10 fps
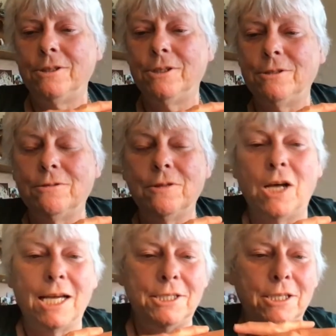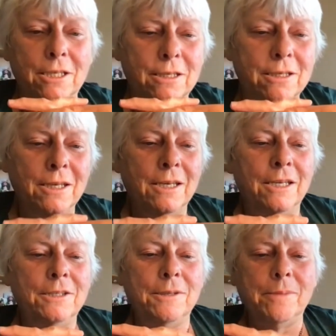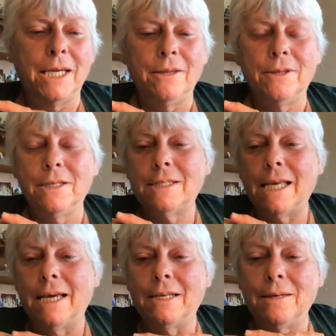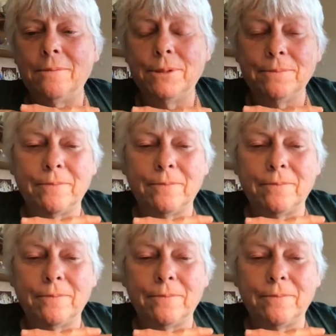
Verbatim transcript: to logic, to making things add up,